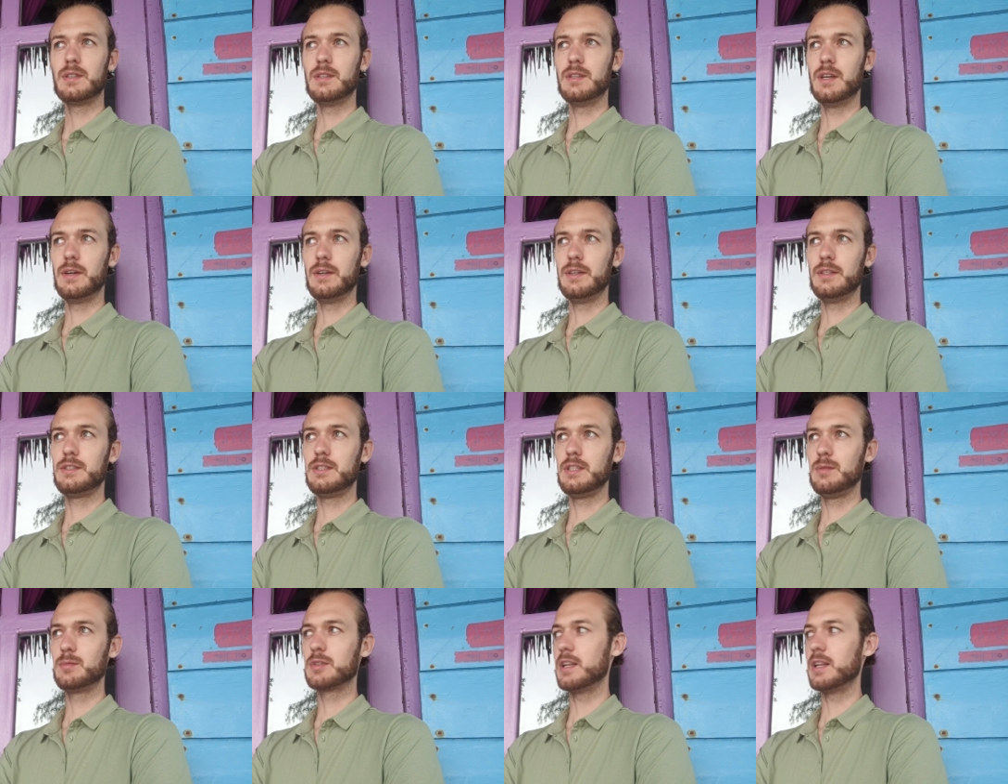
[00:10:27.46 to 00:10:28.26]
You know, it
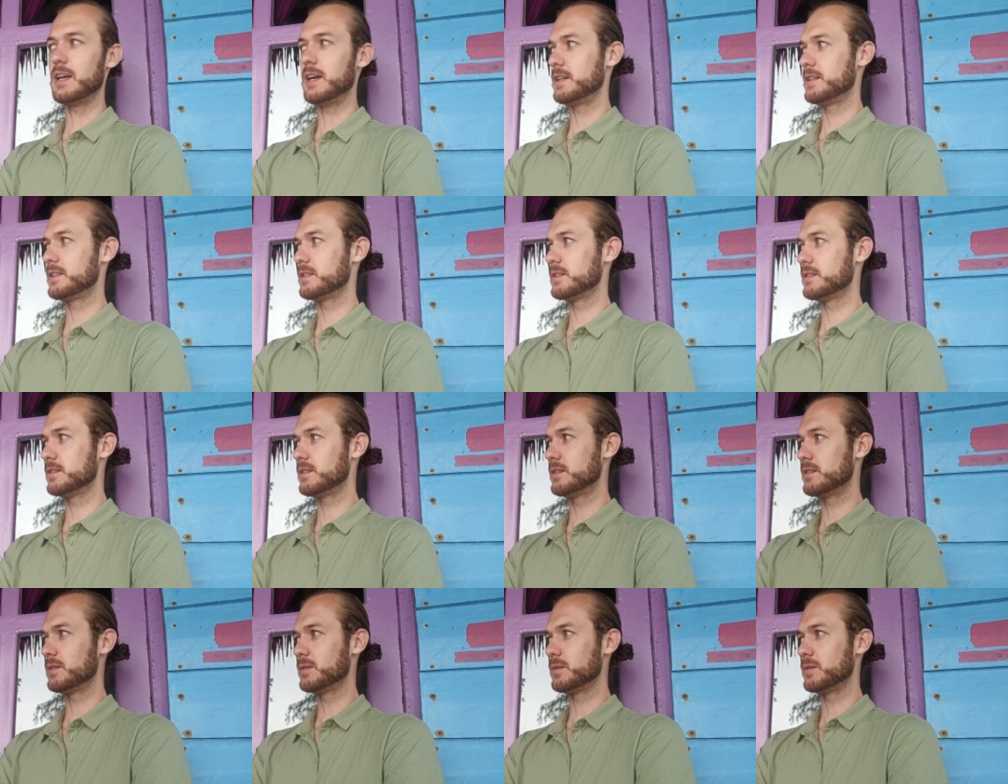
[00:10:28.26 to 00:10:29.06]
seems like
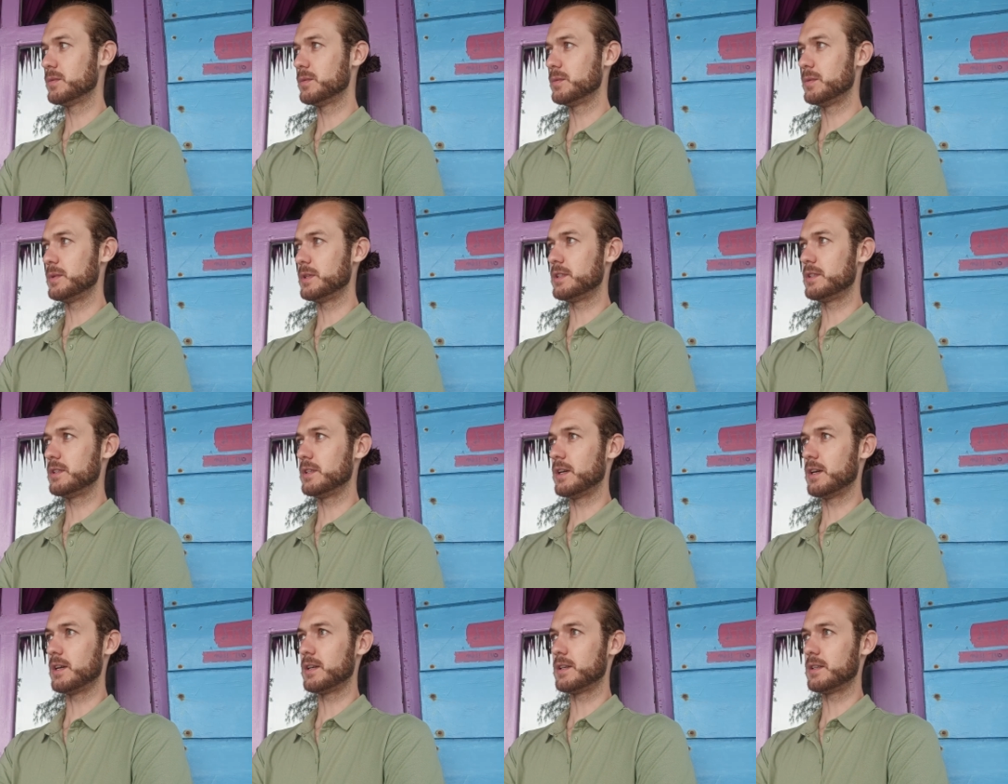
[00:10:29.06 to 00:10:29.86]
with
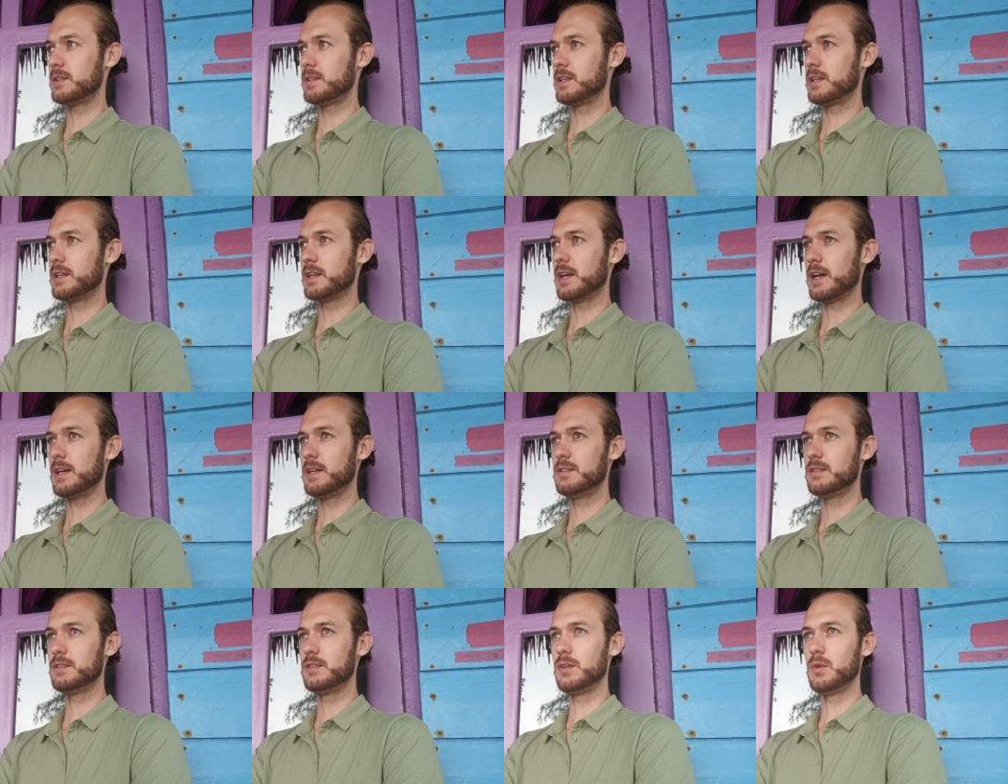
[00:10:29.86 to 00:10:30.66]

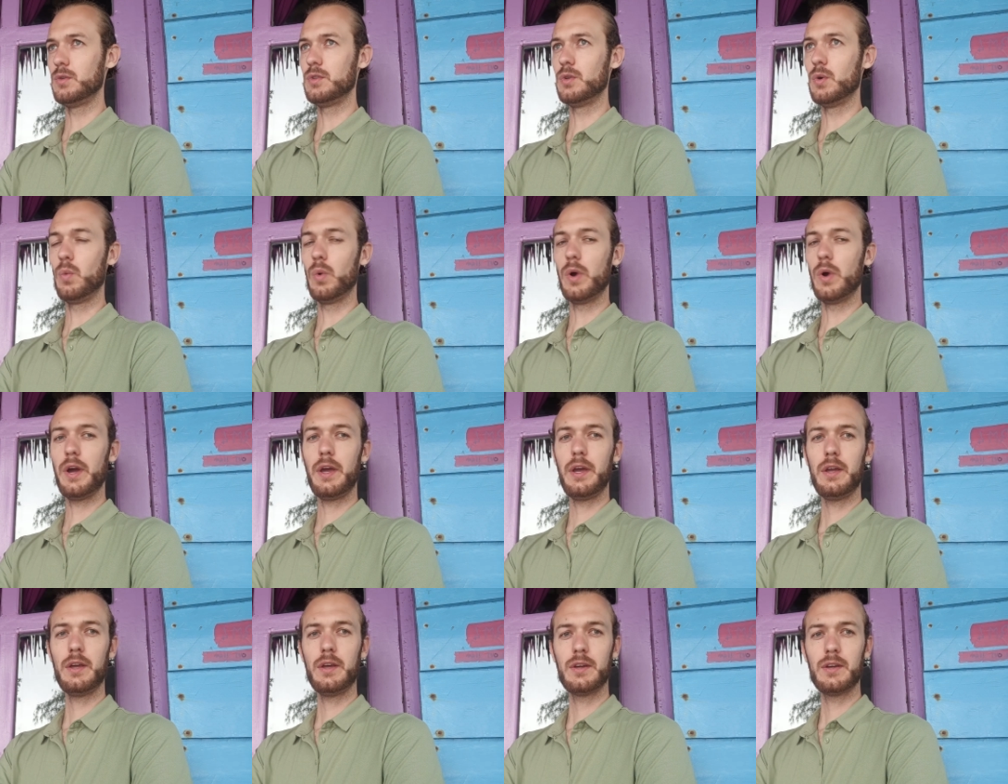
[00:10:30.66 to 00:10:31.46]
the
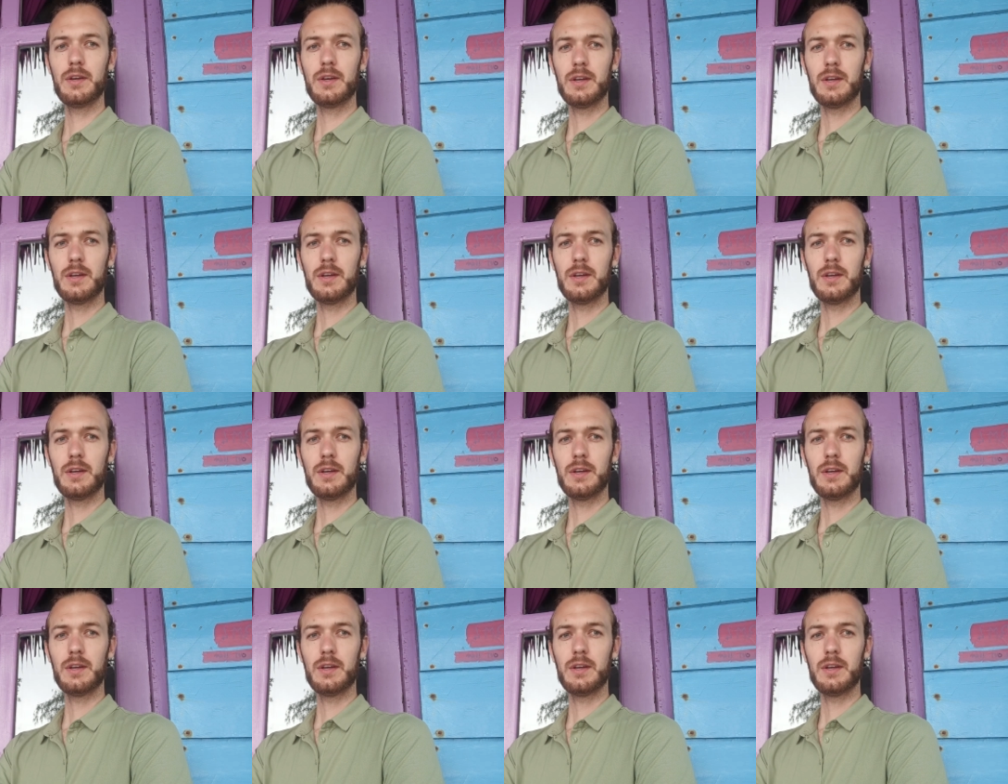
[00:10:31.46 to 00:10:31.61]
way,